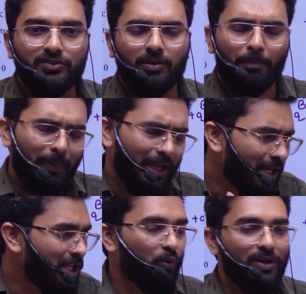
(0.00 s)
of
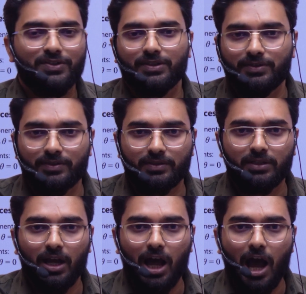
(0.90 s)
many questions,
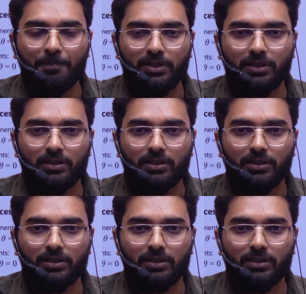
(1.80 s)
you